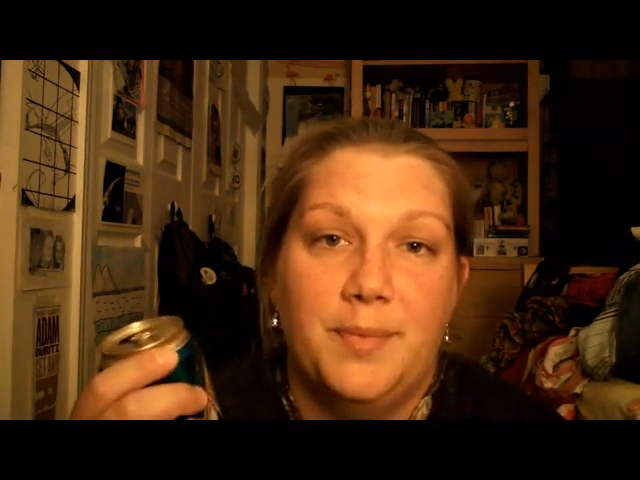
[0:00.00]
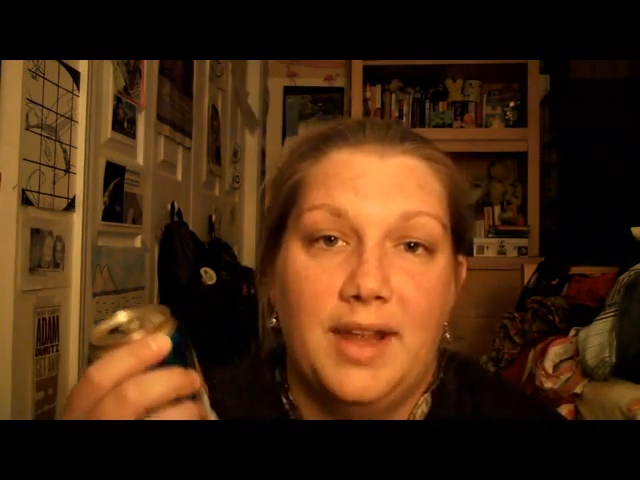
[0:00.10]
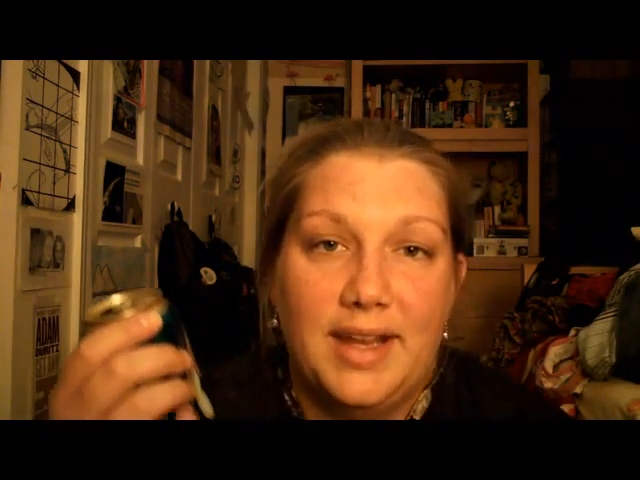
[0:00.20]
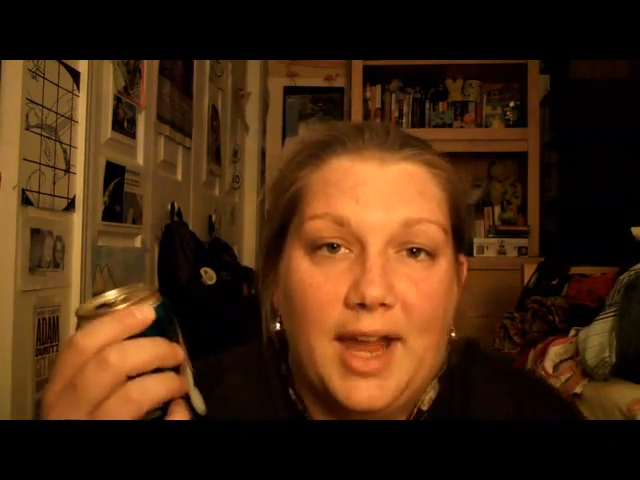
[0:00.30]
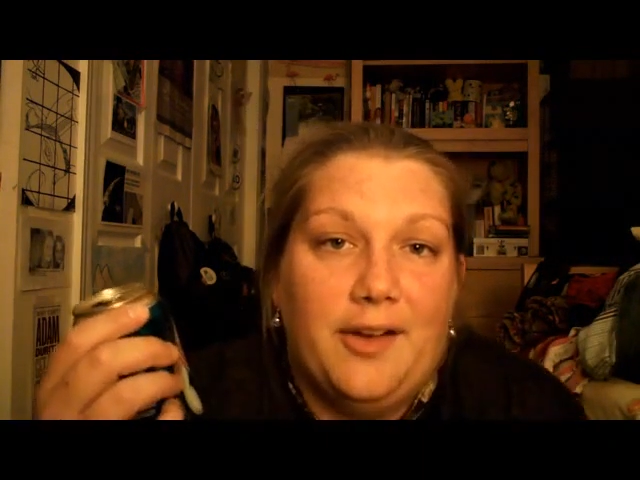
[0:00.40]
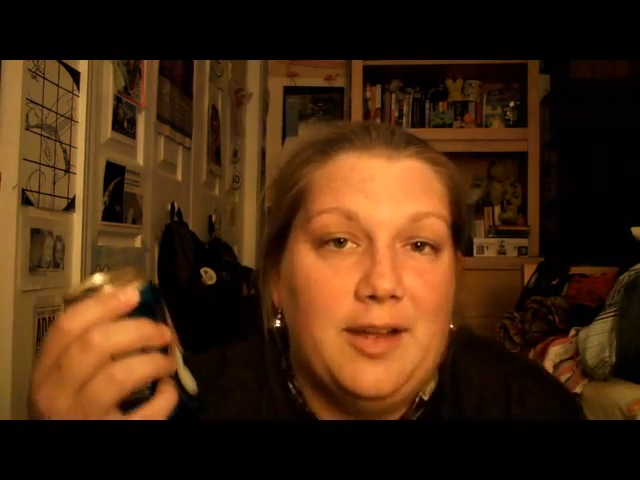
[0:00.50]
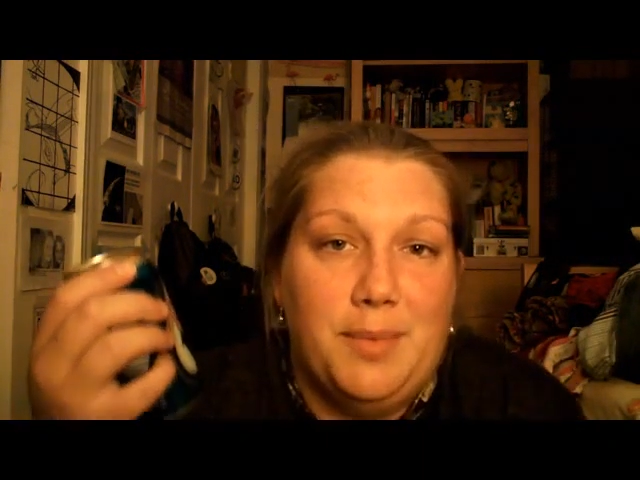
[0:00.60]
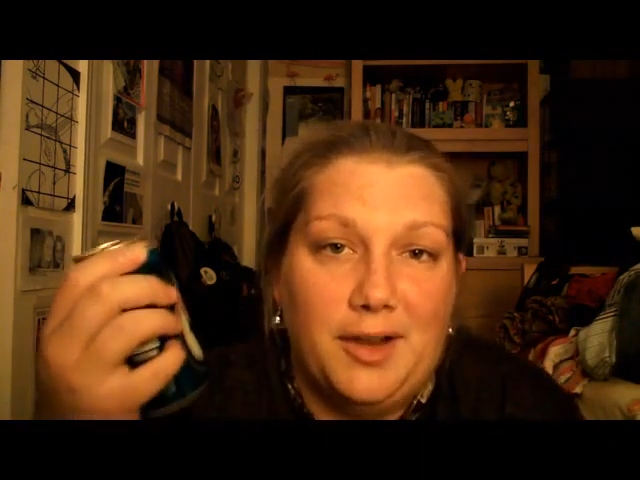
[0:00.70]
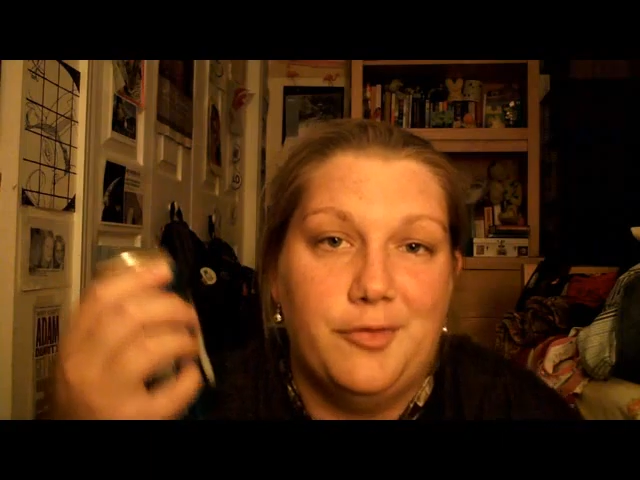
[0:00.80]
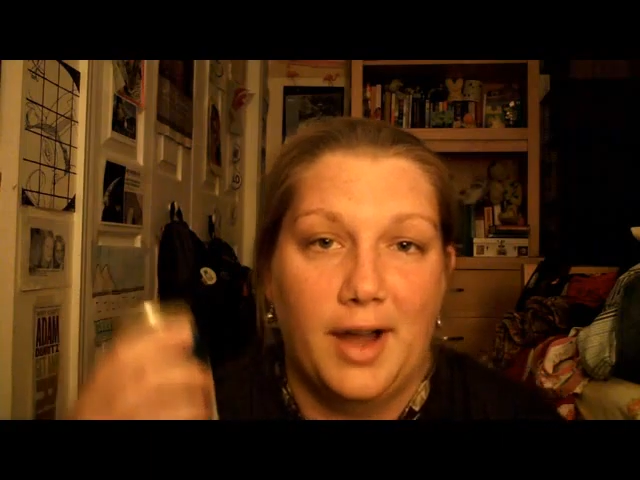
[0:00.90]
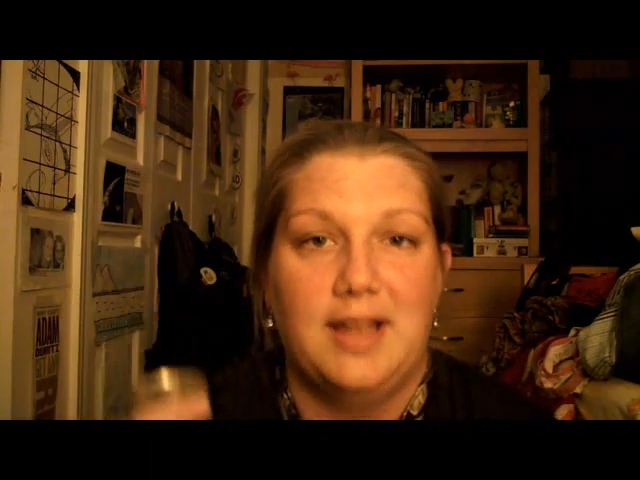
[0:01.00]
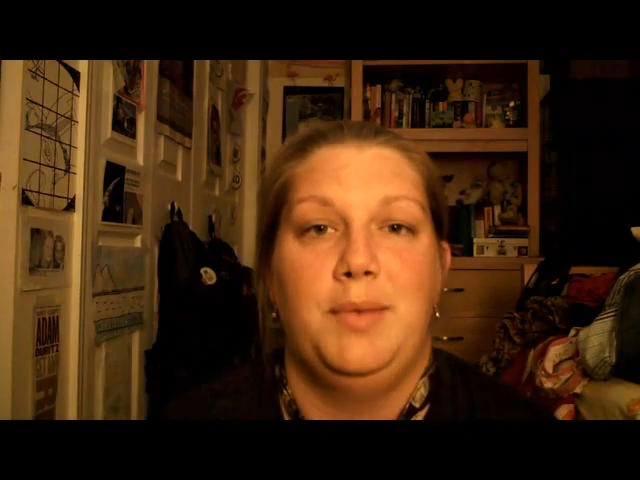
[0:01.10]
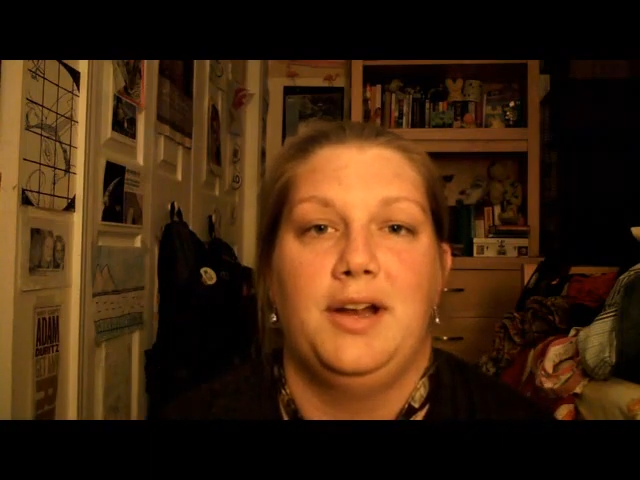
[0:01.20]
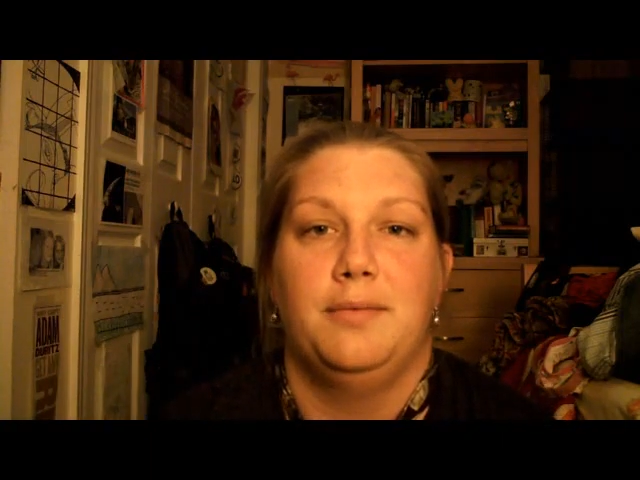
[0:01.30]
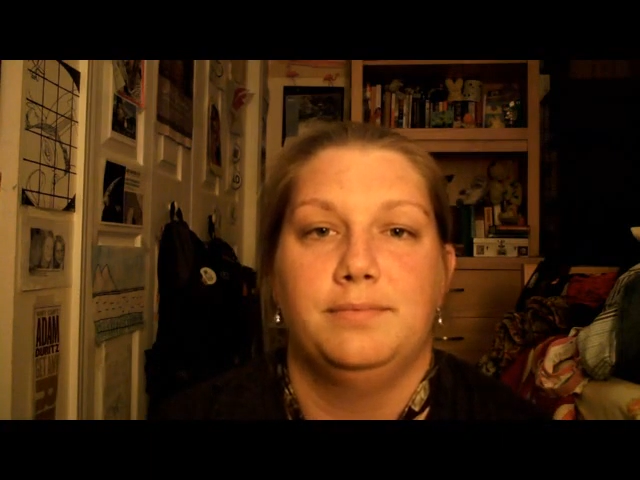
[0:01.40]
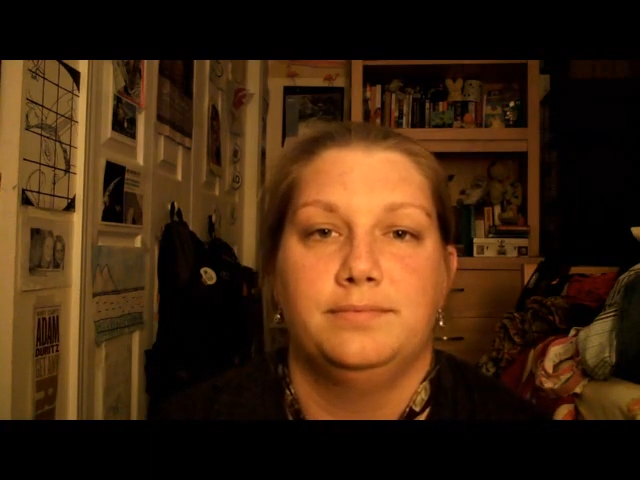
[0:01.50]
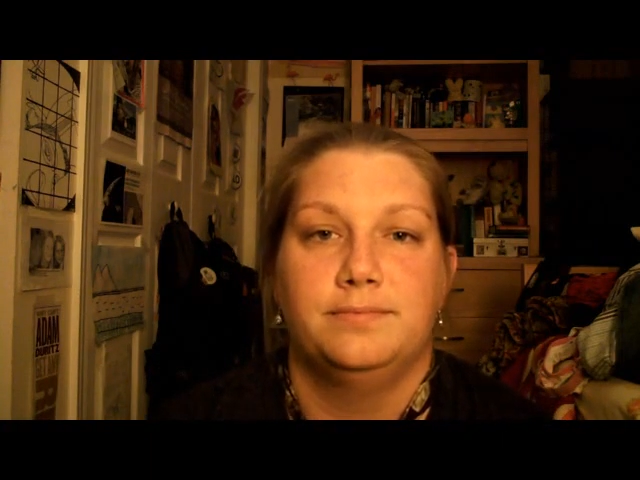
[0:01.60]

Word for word: and carry a big fucking beer.